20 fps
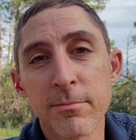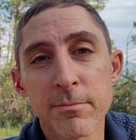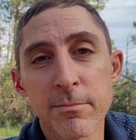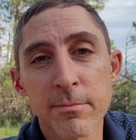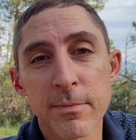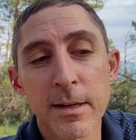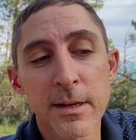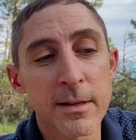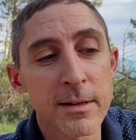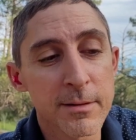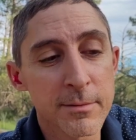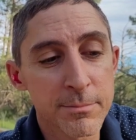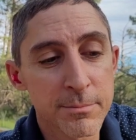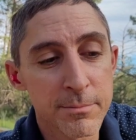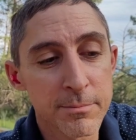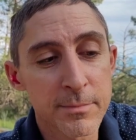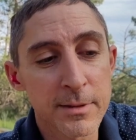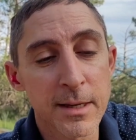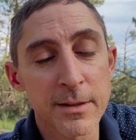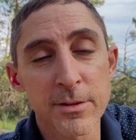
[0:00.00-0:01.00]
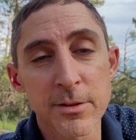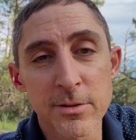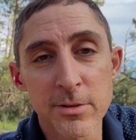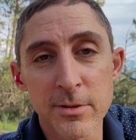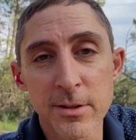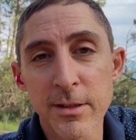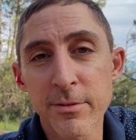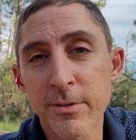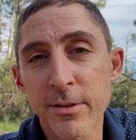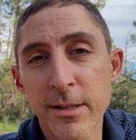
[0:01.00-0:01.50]
they get the
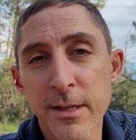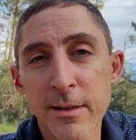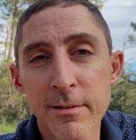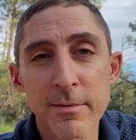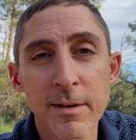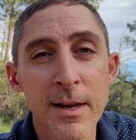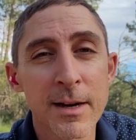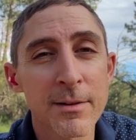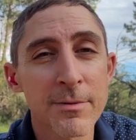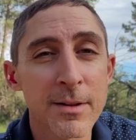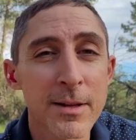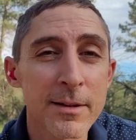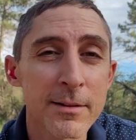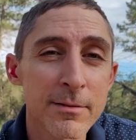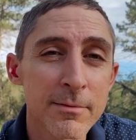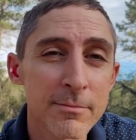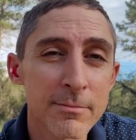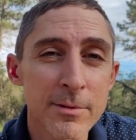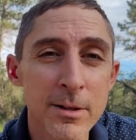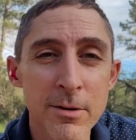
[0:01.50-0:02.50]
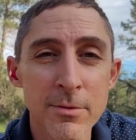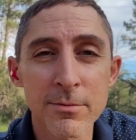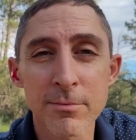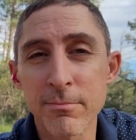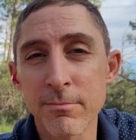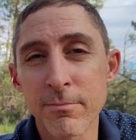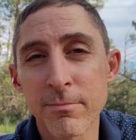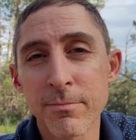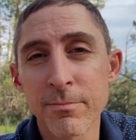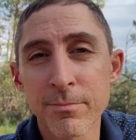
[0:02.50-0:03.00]
certificate, and if they don't
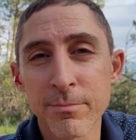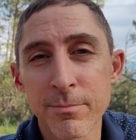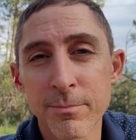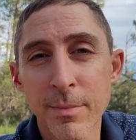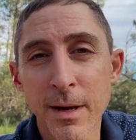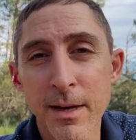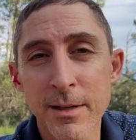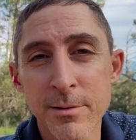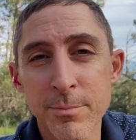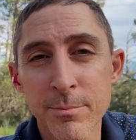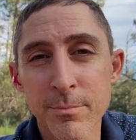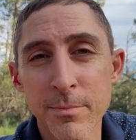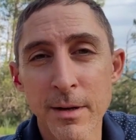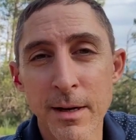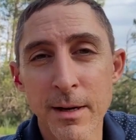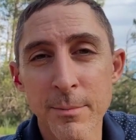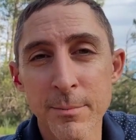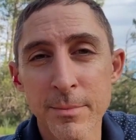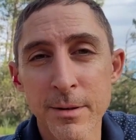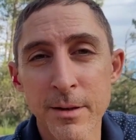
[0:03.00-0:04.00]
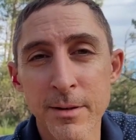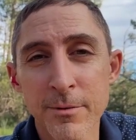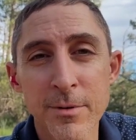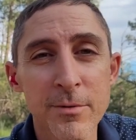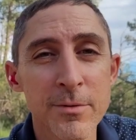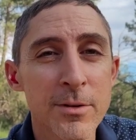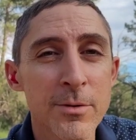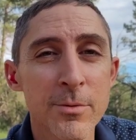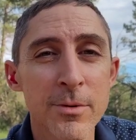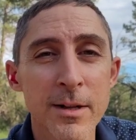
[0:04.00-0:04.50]
pass beyond the
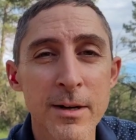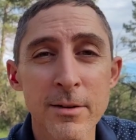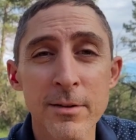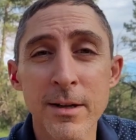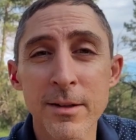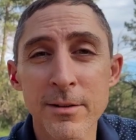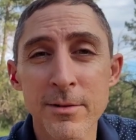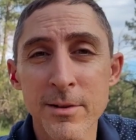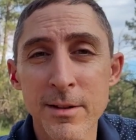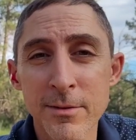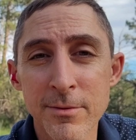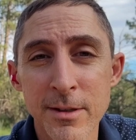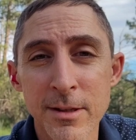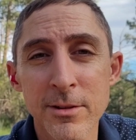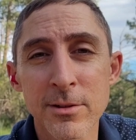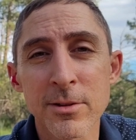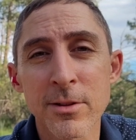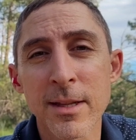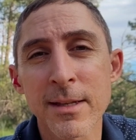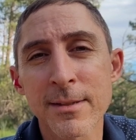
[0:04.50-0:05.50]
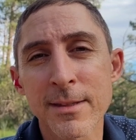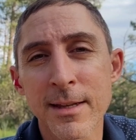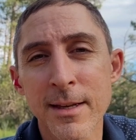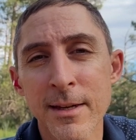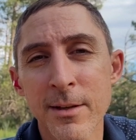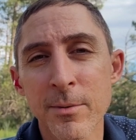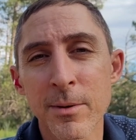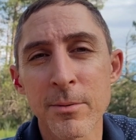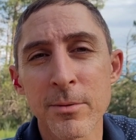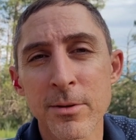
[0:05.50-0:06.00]
53, they don't get the certificate. So that's the kind
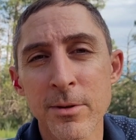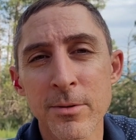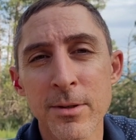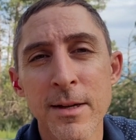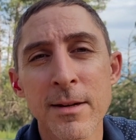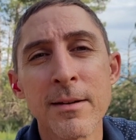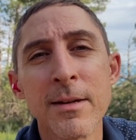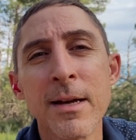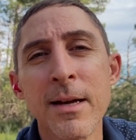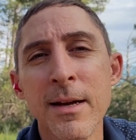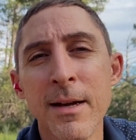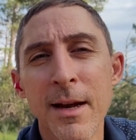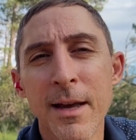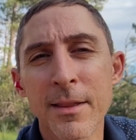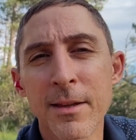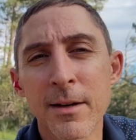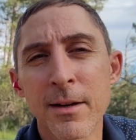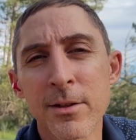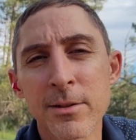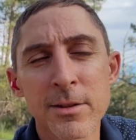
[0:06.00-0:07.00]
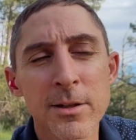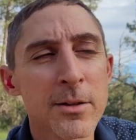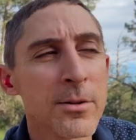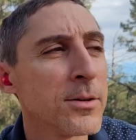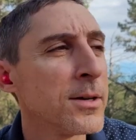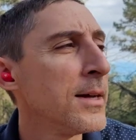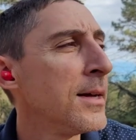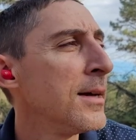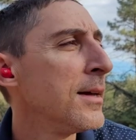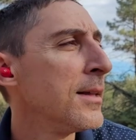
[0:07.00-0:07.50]
of way we're doing that. And then also
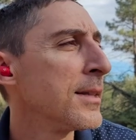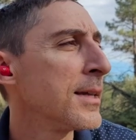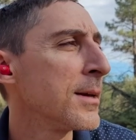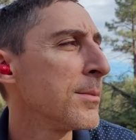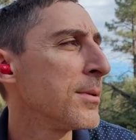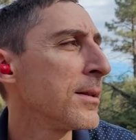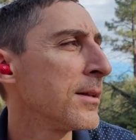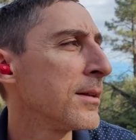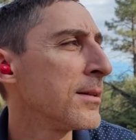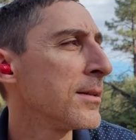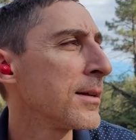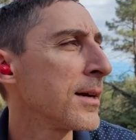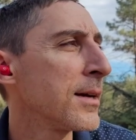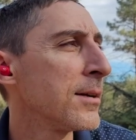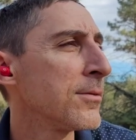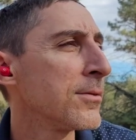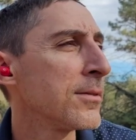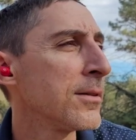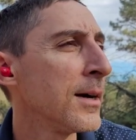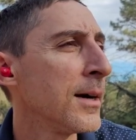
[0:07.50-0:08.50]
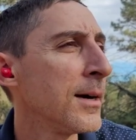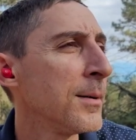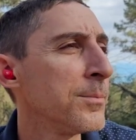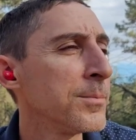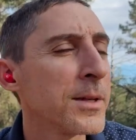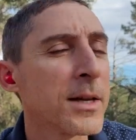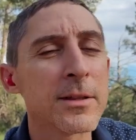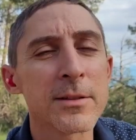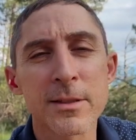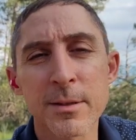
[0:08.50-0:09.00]
the ability to kind of
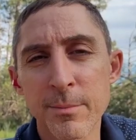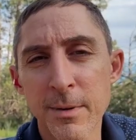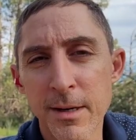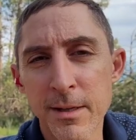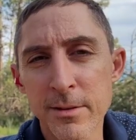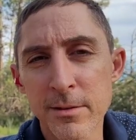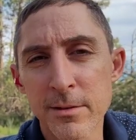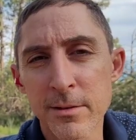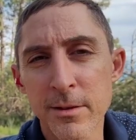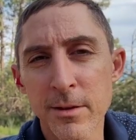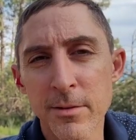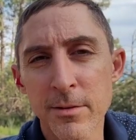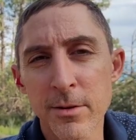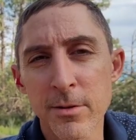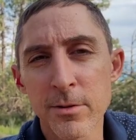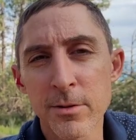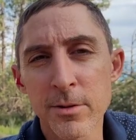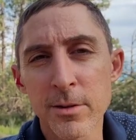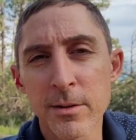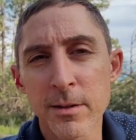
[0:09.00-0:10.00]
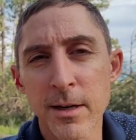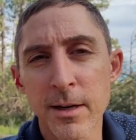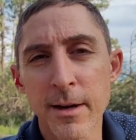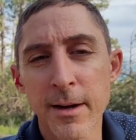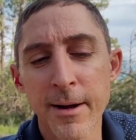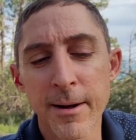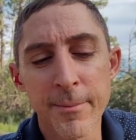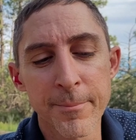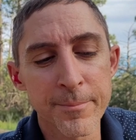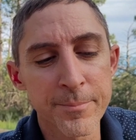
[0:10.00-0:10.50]
customize those
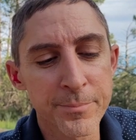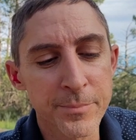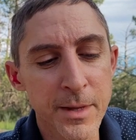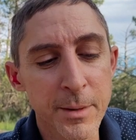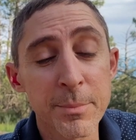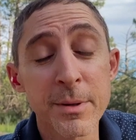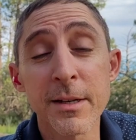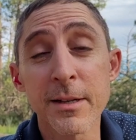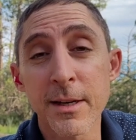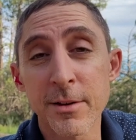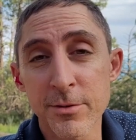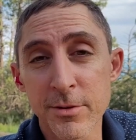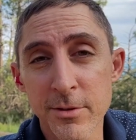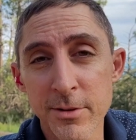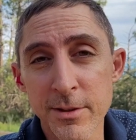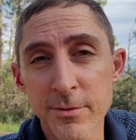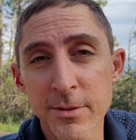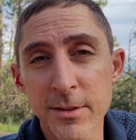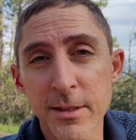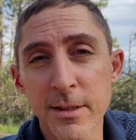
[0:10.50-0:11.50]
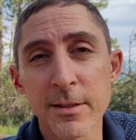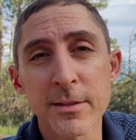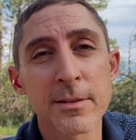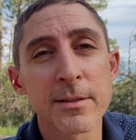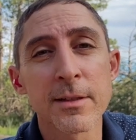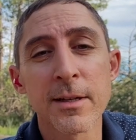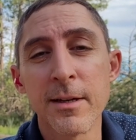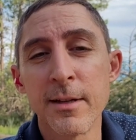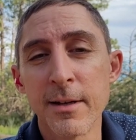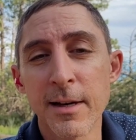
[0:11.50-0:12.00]
PDF certificates,
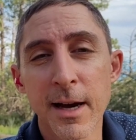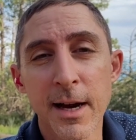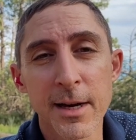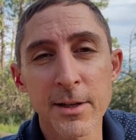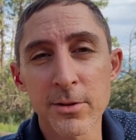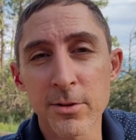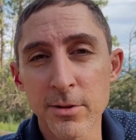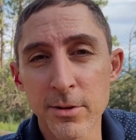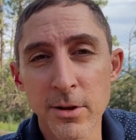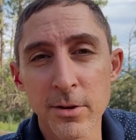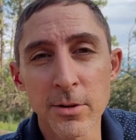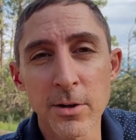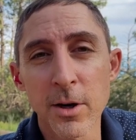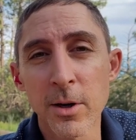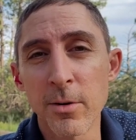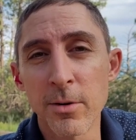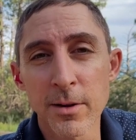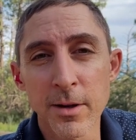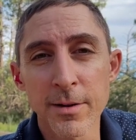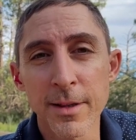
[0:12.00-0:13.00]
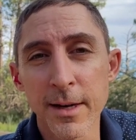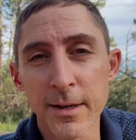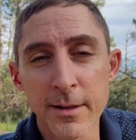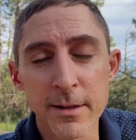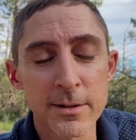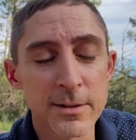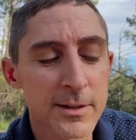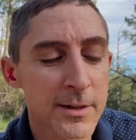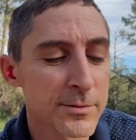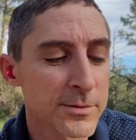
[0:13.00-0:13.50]
add your logo, and all that kind
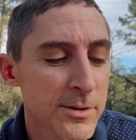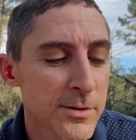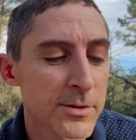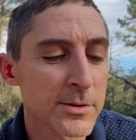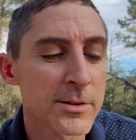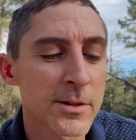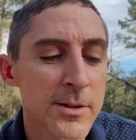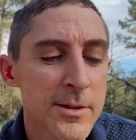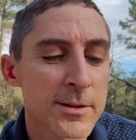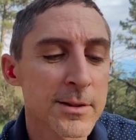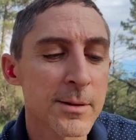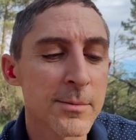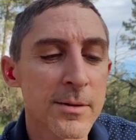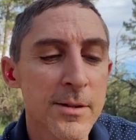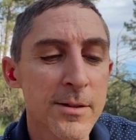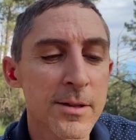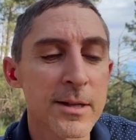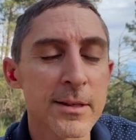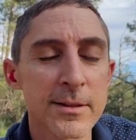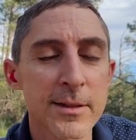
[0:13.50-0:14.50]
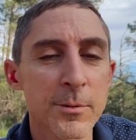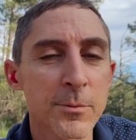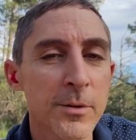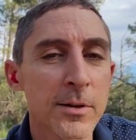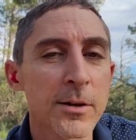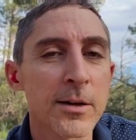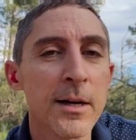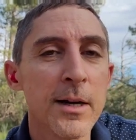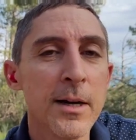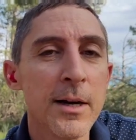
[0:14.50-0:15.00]
of stuff. So those are some of the things that
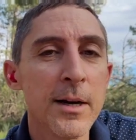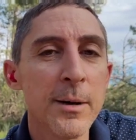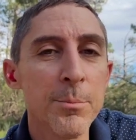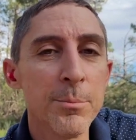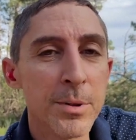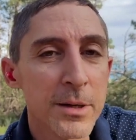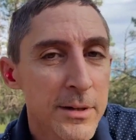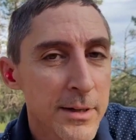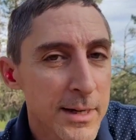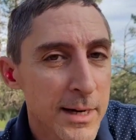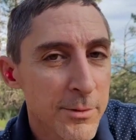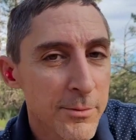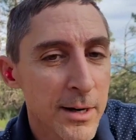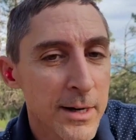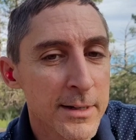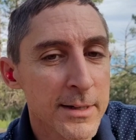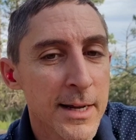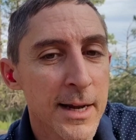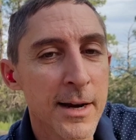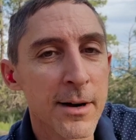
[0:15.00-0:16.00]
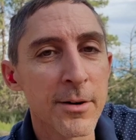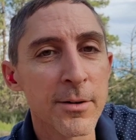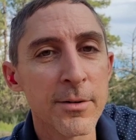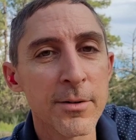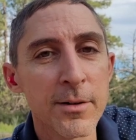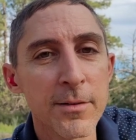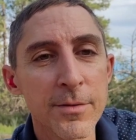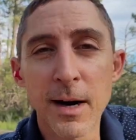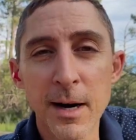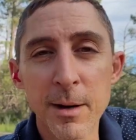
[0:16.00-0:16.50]
we're building out right now.
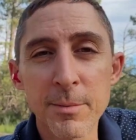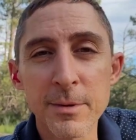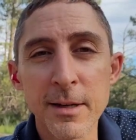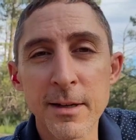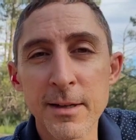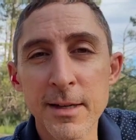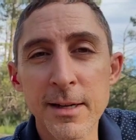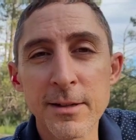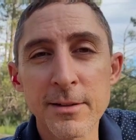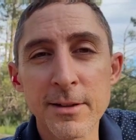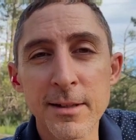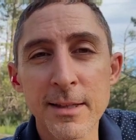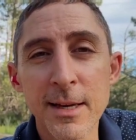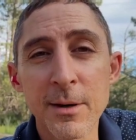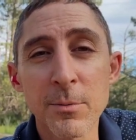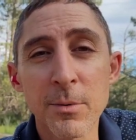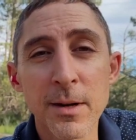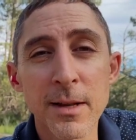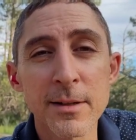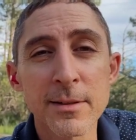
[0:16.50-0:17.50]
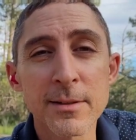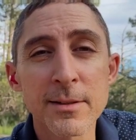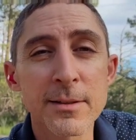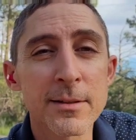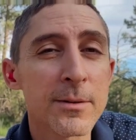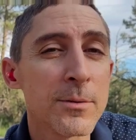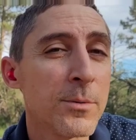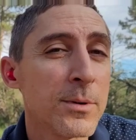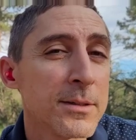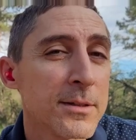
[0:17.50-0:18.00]
I'll be announcing that once
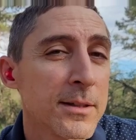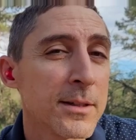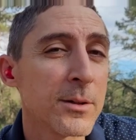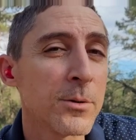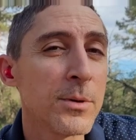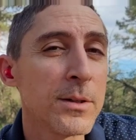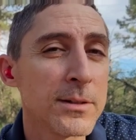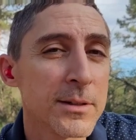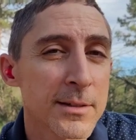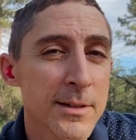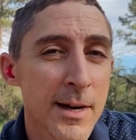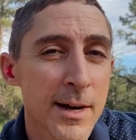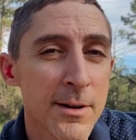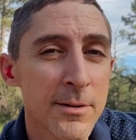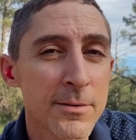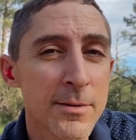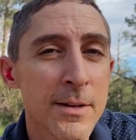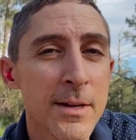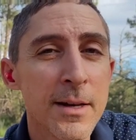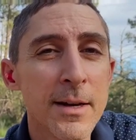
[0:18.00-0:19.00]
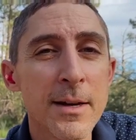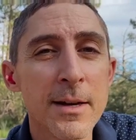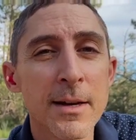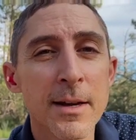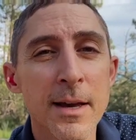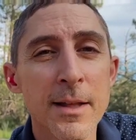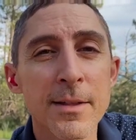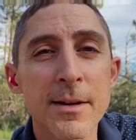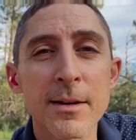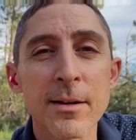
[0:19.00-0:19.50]
the quiz is out,
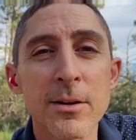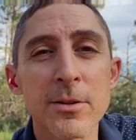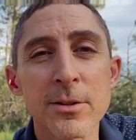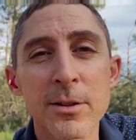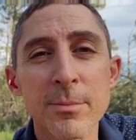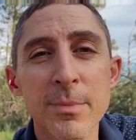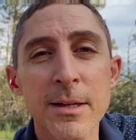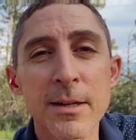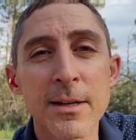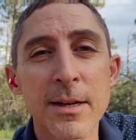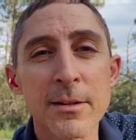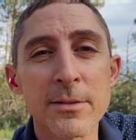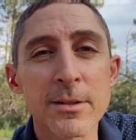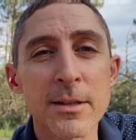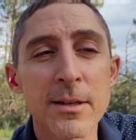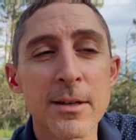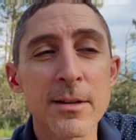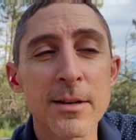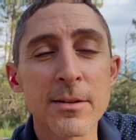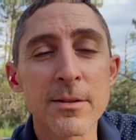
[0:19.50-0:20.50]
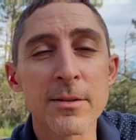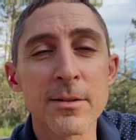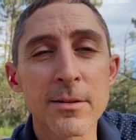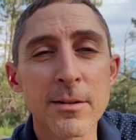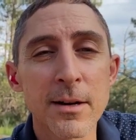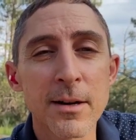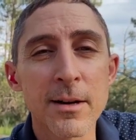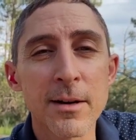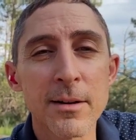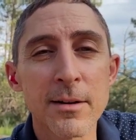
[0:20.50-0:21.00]
and then I'll also be announcing another
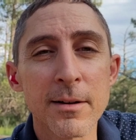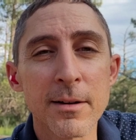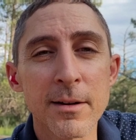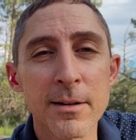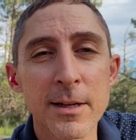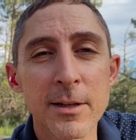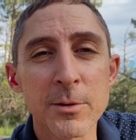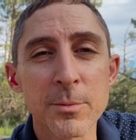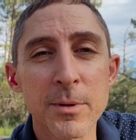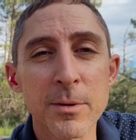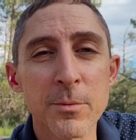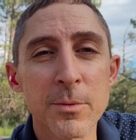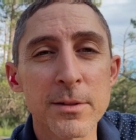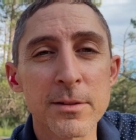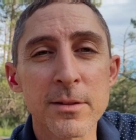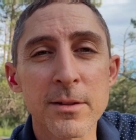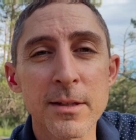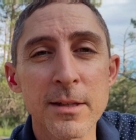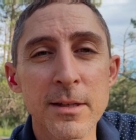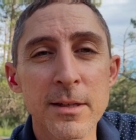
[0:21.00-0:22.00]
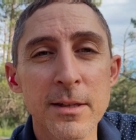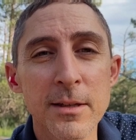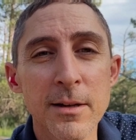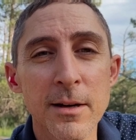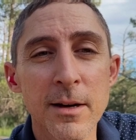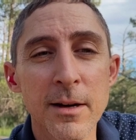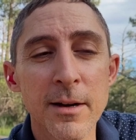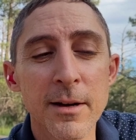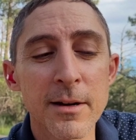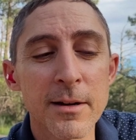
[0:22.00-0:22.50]
announcement once the
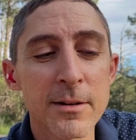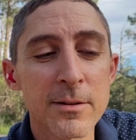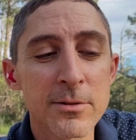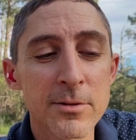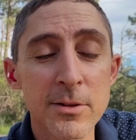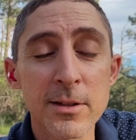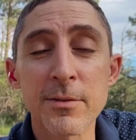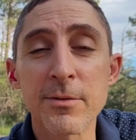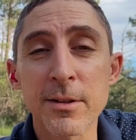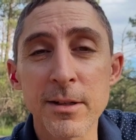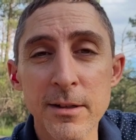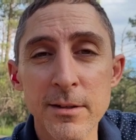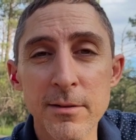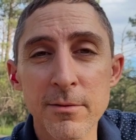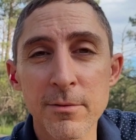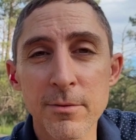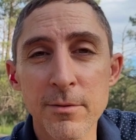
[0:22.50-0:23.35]
certificate